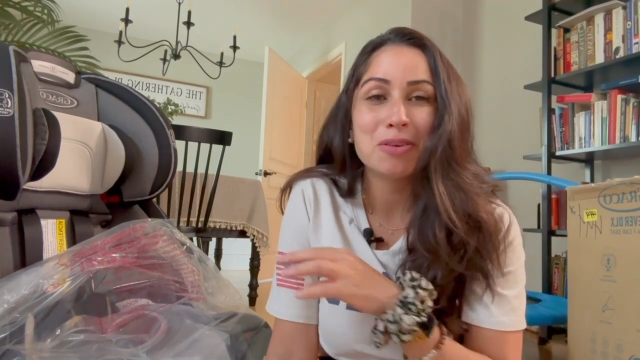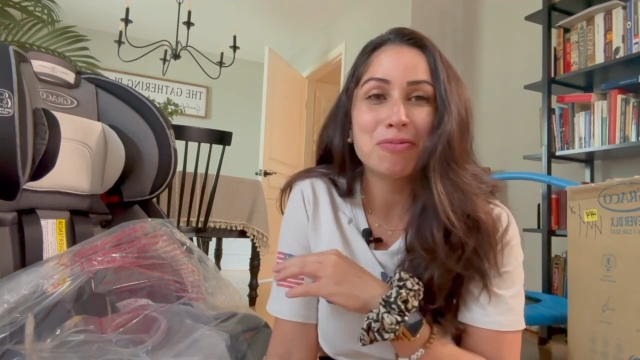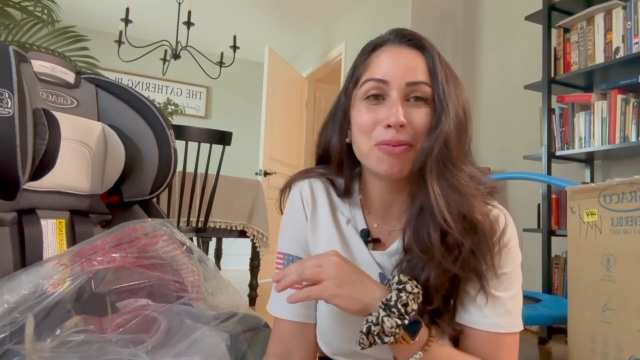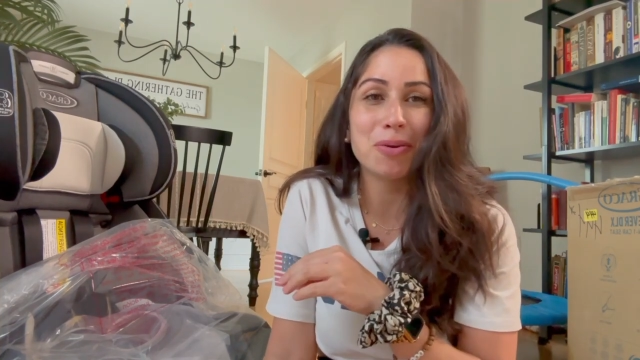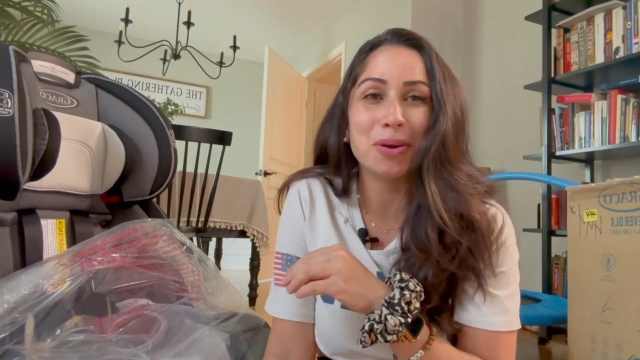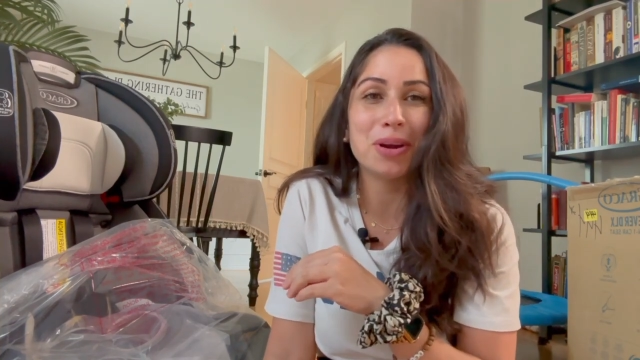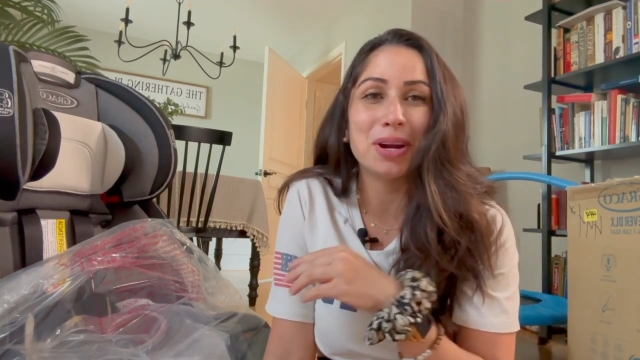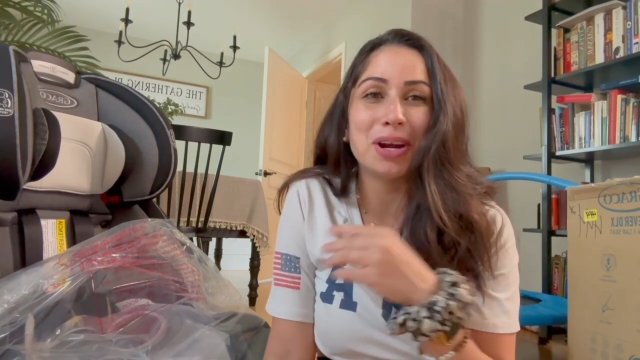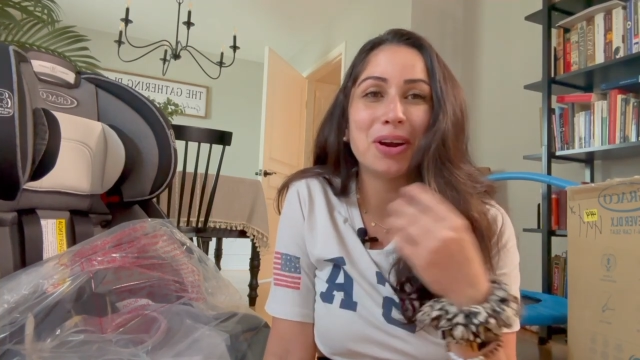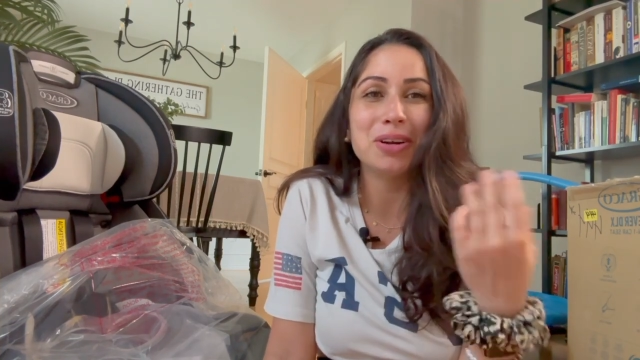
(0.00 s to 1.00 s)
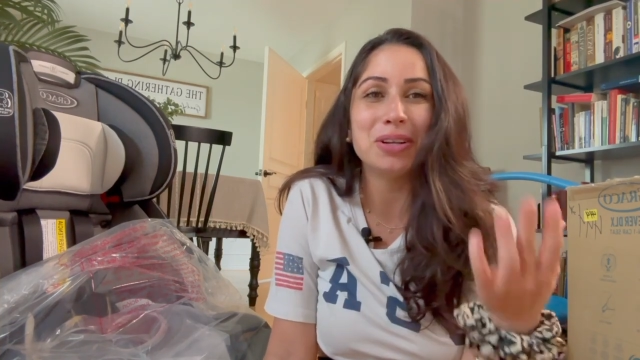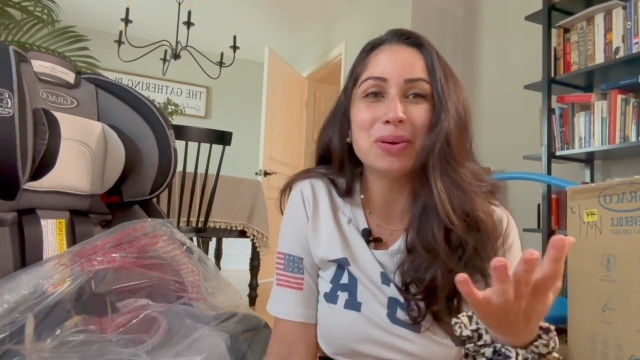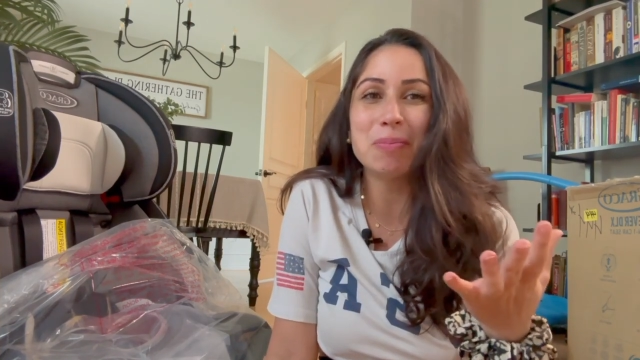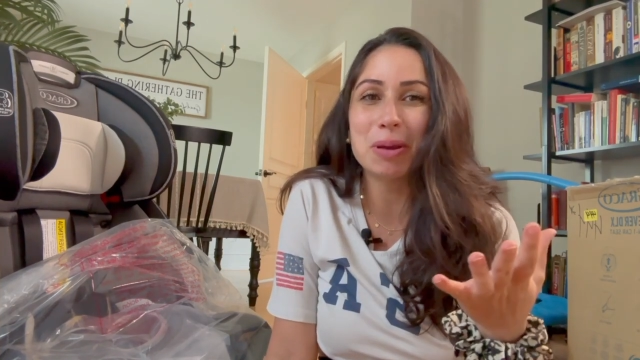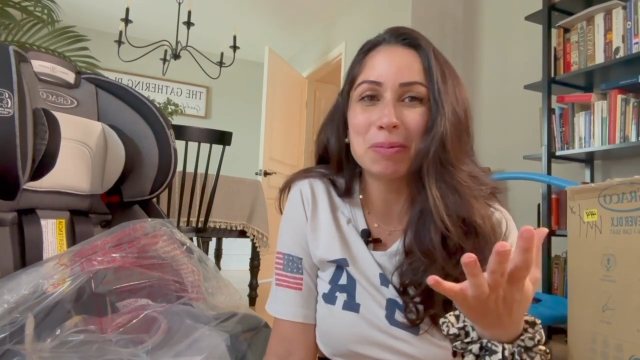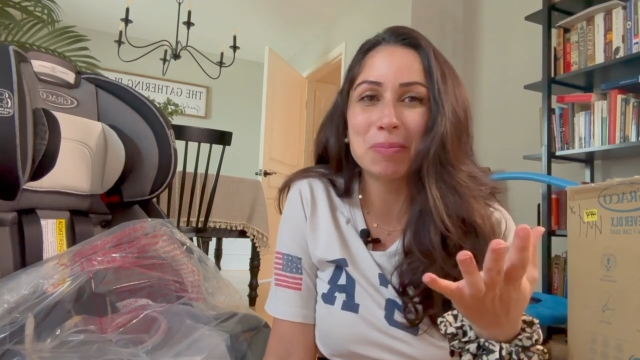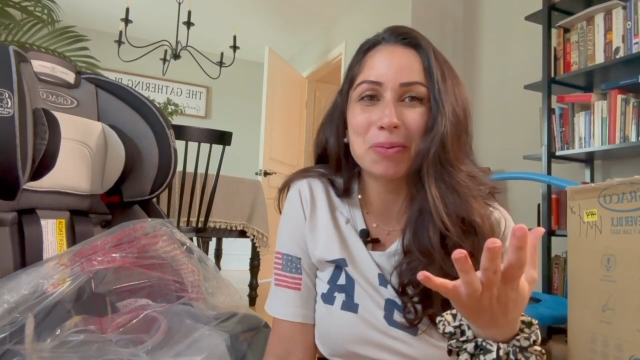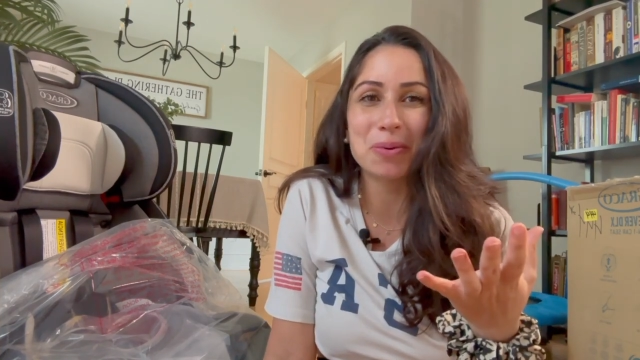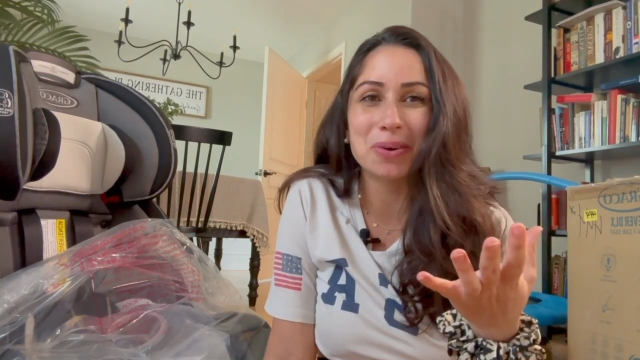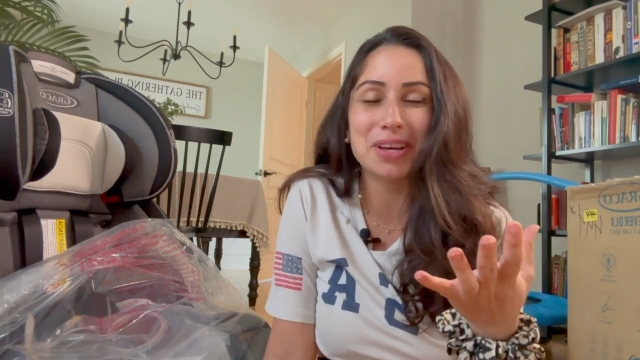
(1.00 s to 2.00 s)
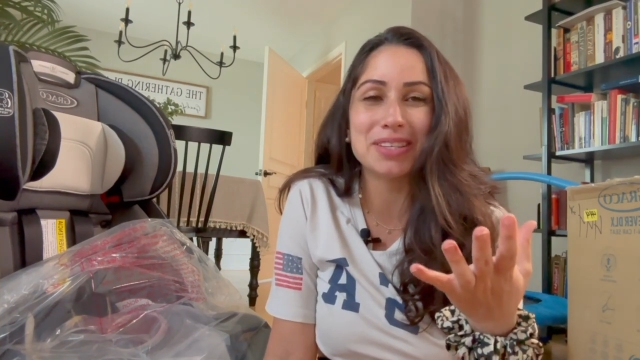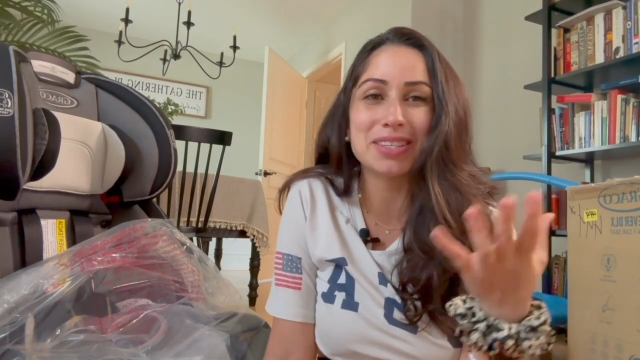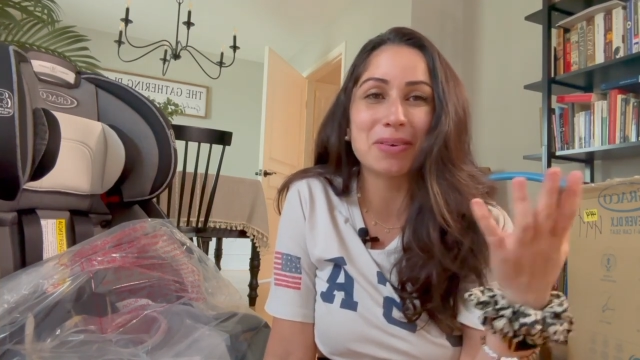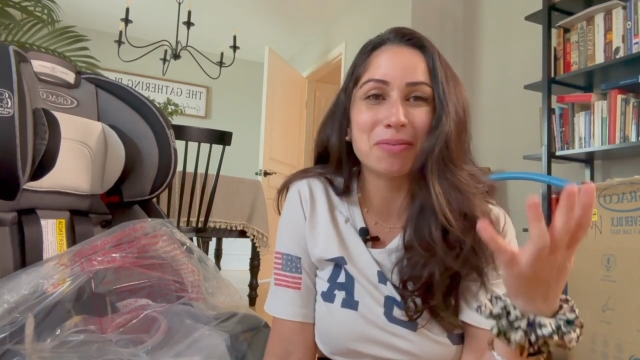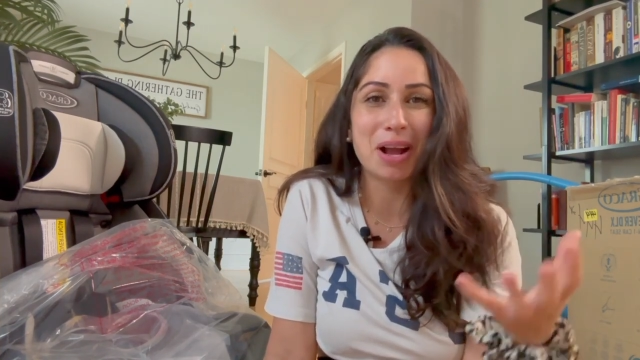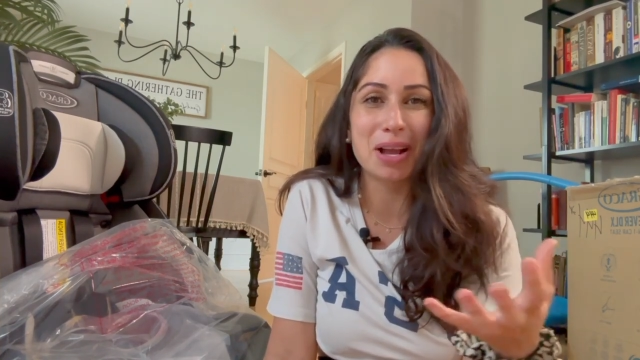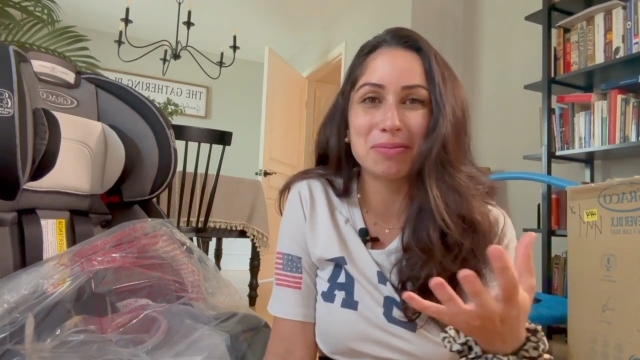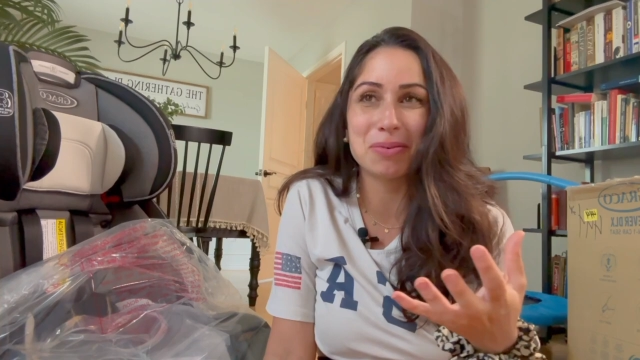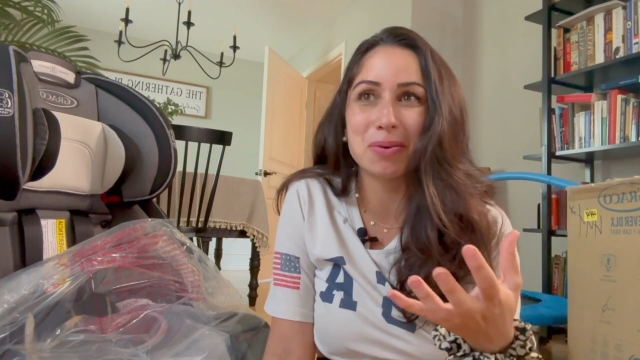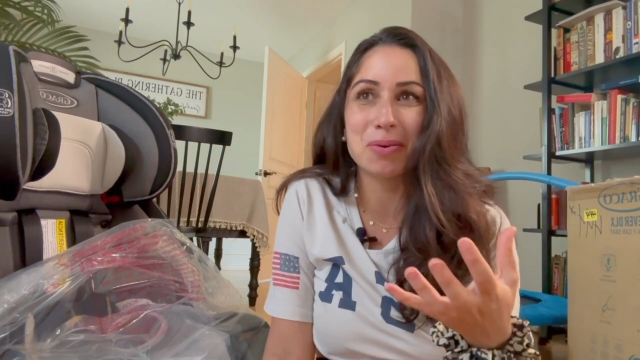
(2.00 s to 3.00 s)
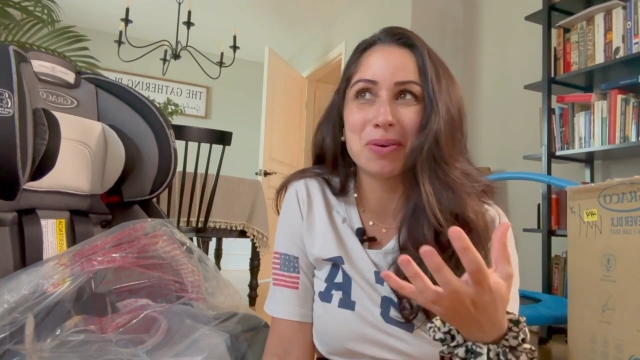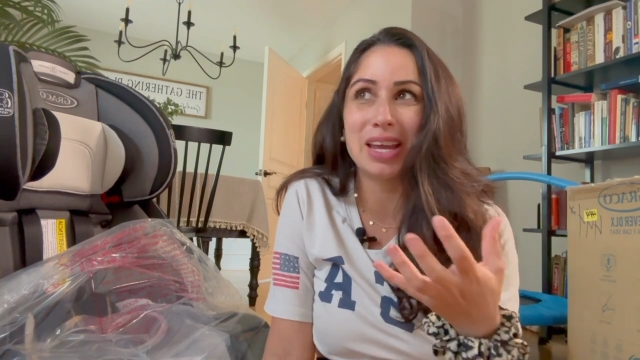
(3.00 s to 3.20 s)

for our new baby boy's arrival